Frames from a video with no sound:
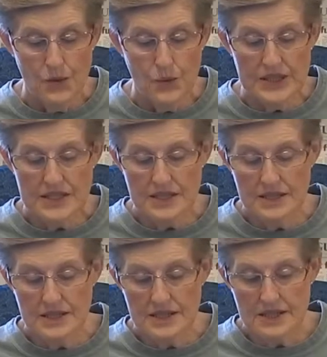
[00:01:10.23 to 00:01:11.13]

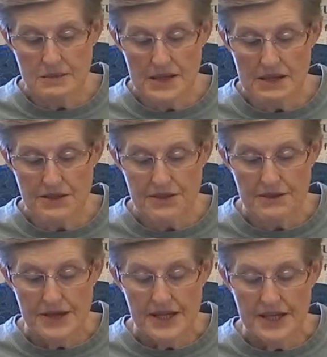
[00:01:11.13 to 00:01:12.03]
Winston Smith,
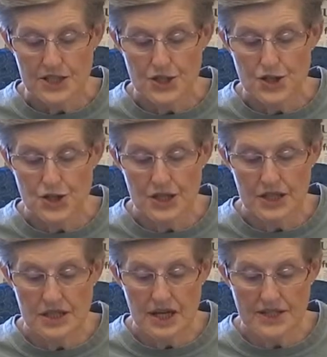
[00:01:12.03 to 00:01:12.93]
his
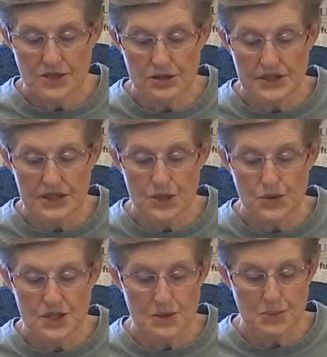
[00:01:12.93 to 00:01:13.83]
chin nuzzled into
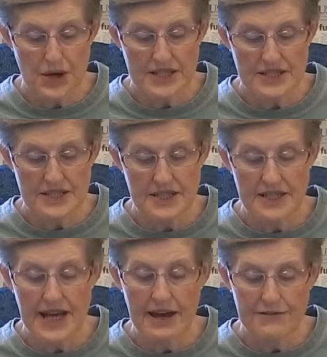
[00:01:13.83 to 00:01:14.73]
his breast in
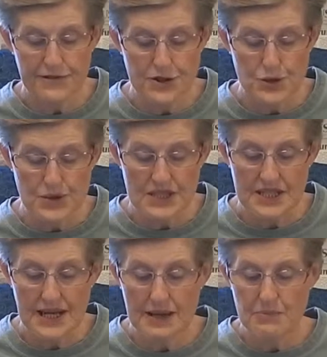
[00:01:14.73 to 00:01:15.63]
an effort to
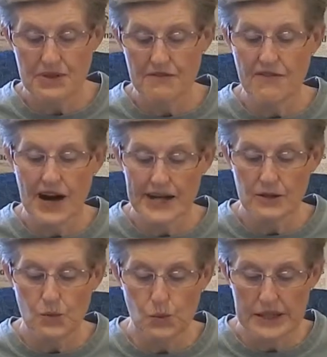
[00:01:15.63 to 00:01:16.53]
escape the
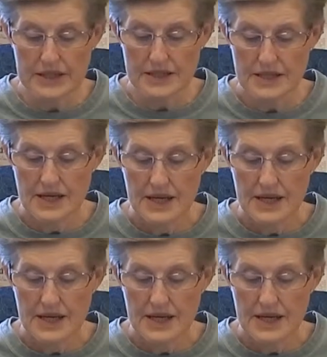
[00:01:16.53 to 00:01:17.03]
vile wind,